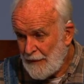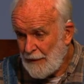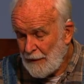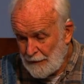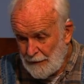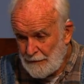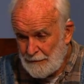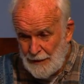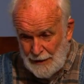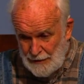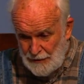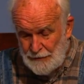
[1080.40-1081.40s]
and
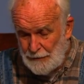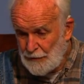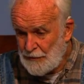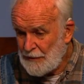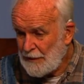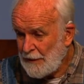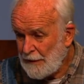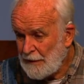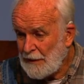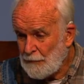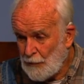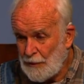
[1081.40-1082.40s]
had his first hit, and
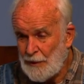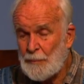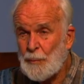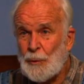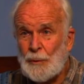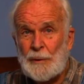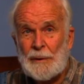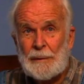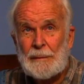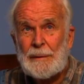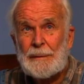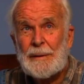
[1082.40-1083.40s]
he wanted more.
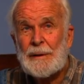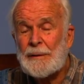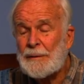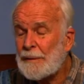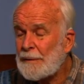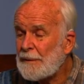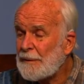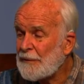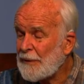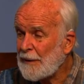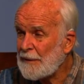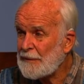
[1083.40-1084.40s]
He
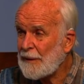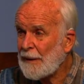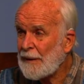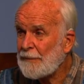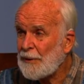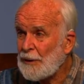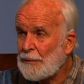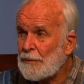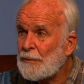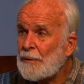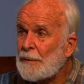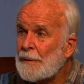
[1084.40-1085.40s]
said he's a heavy
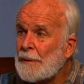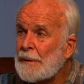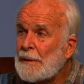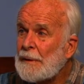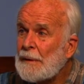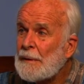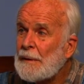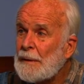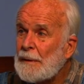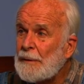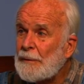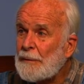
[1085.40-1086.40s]
user.
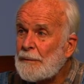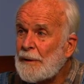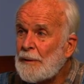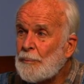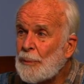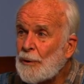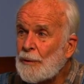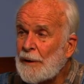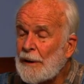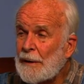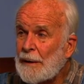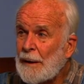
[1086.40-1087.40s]
So he broke
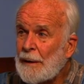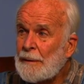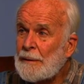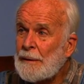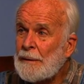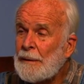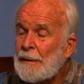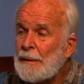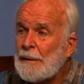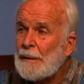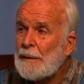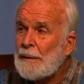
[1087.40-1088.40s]
in again
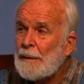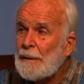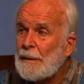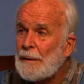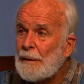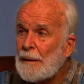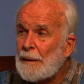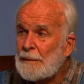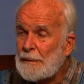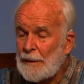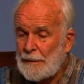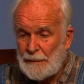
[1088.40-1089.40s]

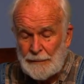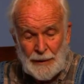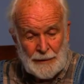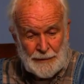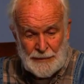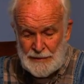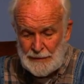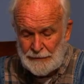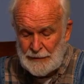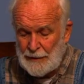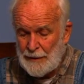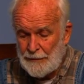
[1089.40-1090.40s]
and got a lot of stuff
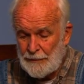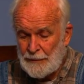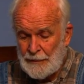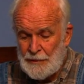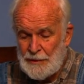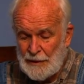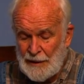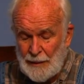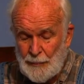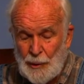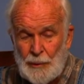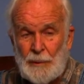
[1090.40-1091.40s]
together, and she
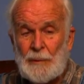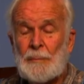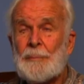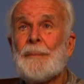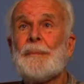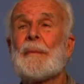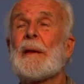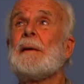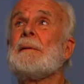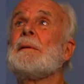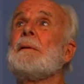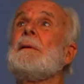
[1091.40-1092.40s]
came home,
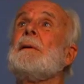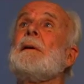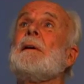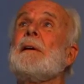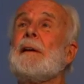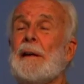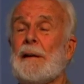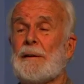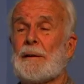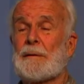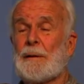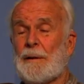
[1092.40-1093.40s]
and he hid in
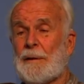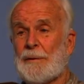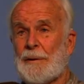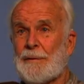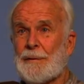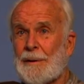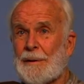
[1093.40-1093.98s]
the closet,